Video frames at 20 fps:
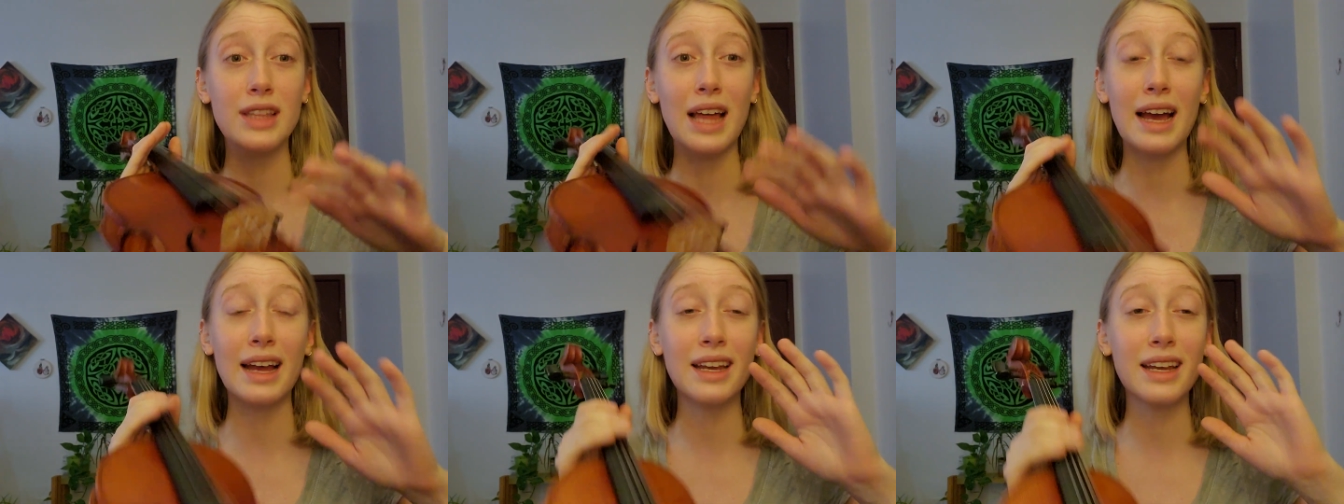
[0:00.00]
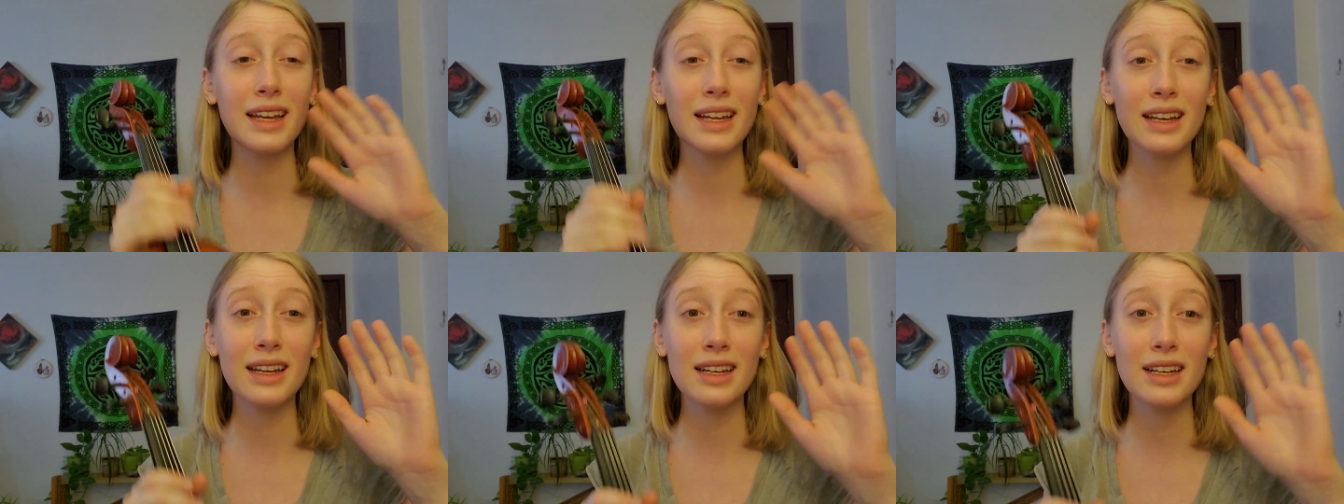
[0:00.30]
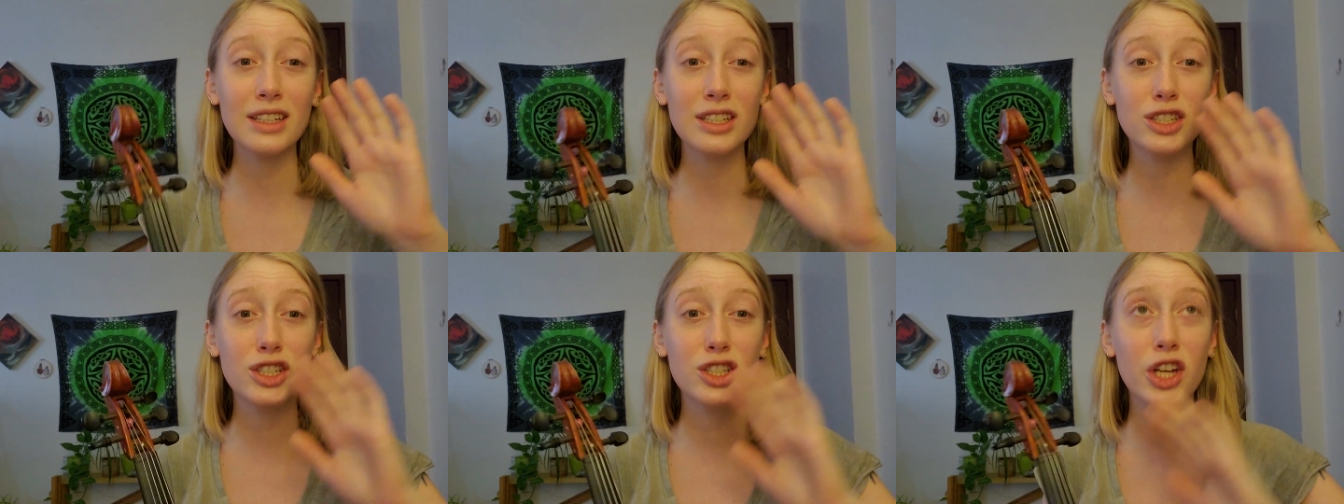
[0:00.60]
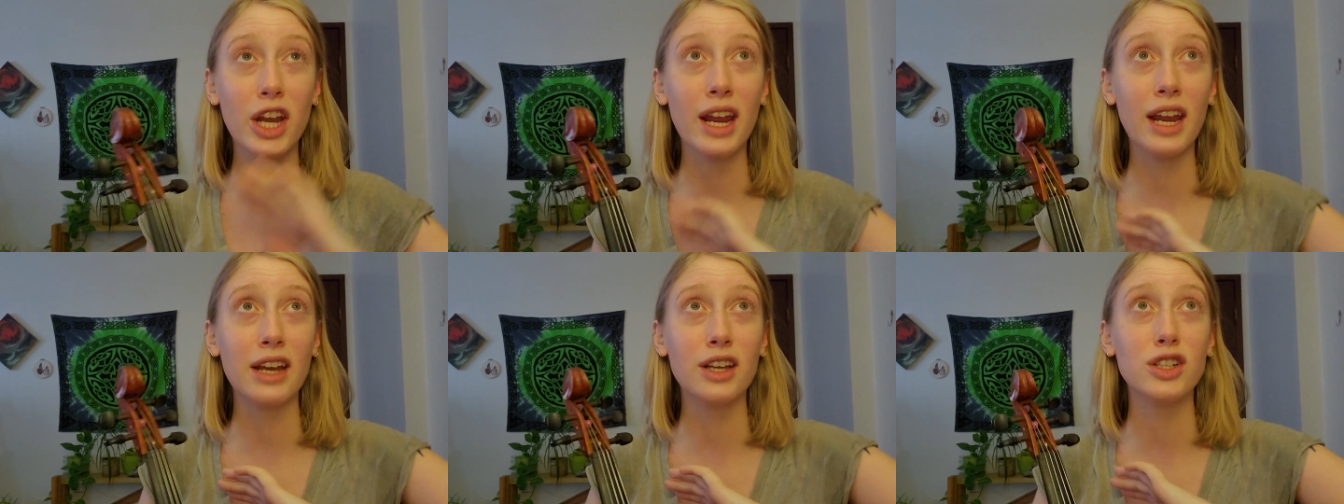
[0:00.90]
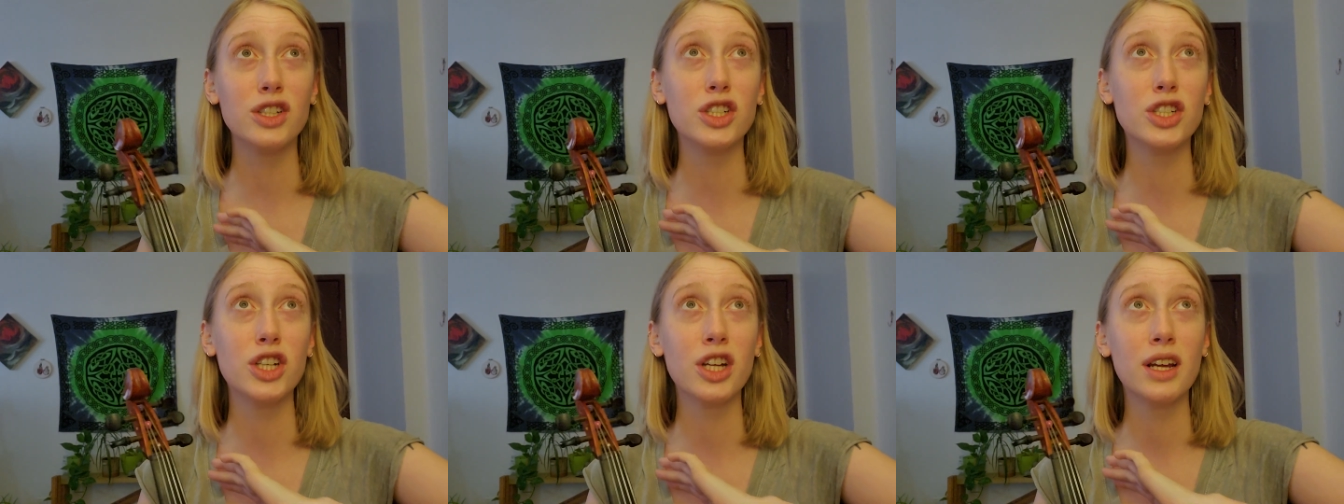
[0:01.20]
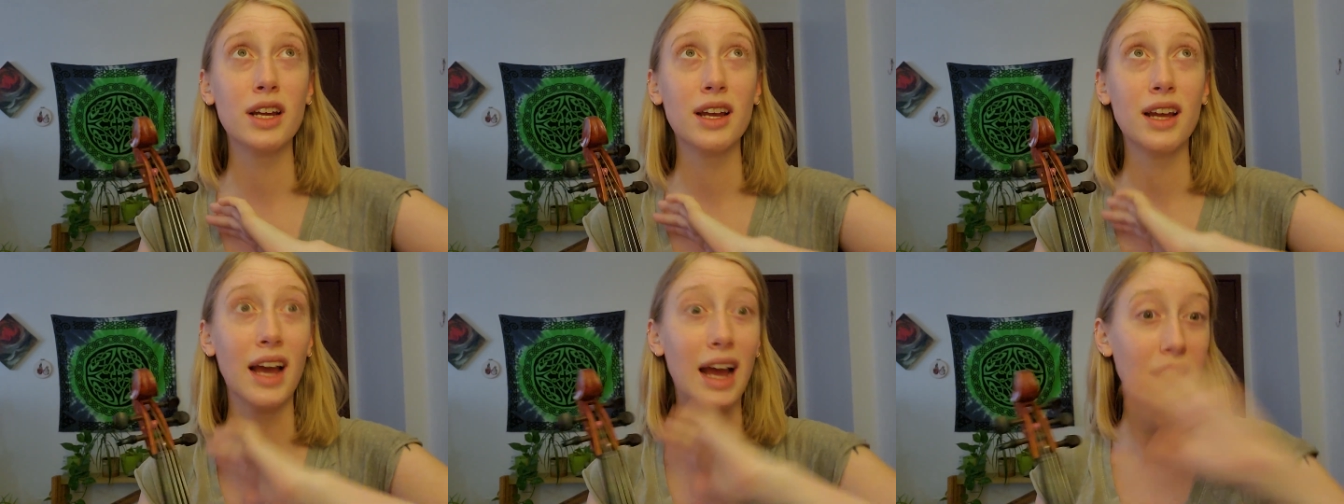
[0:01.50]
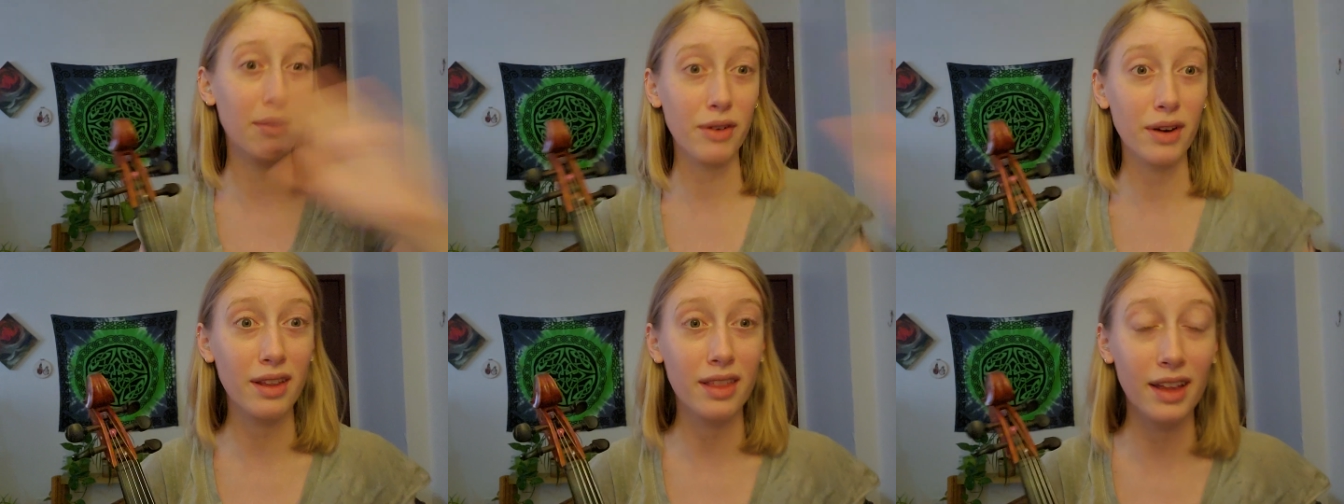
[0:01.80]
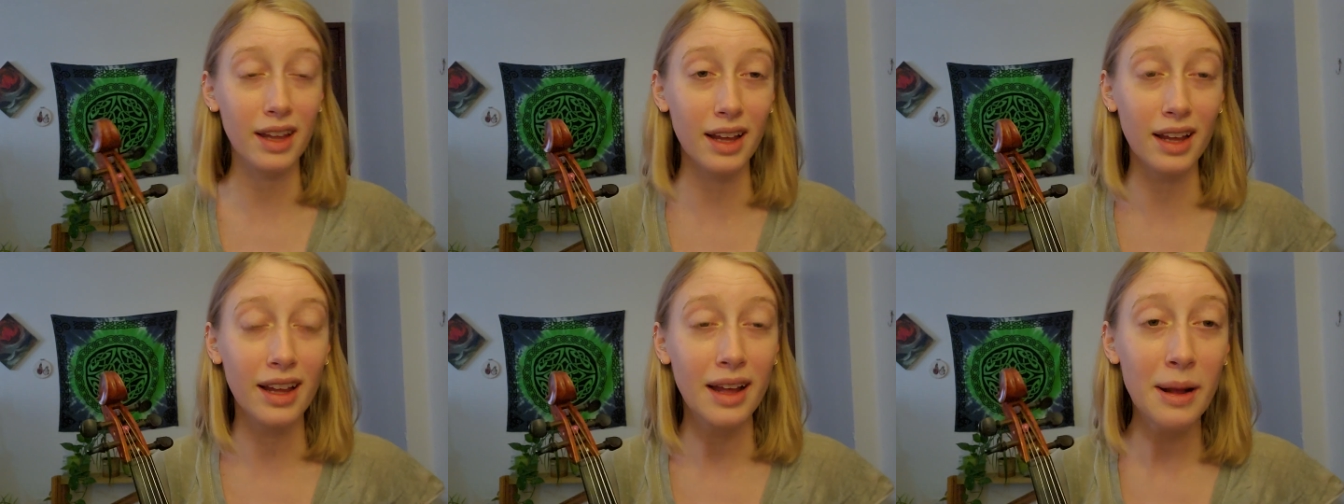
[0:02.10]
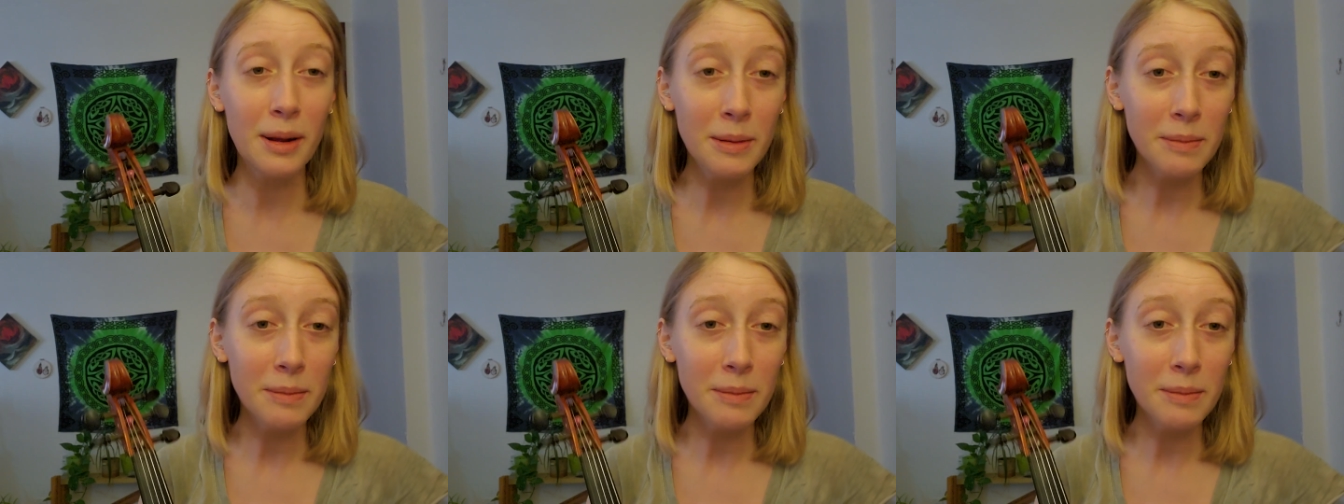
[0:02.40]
that can change everything.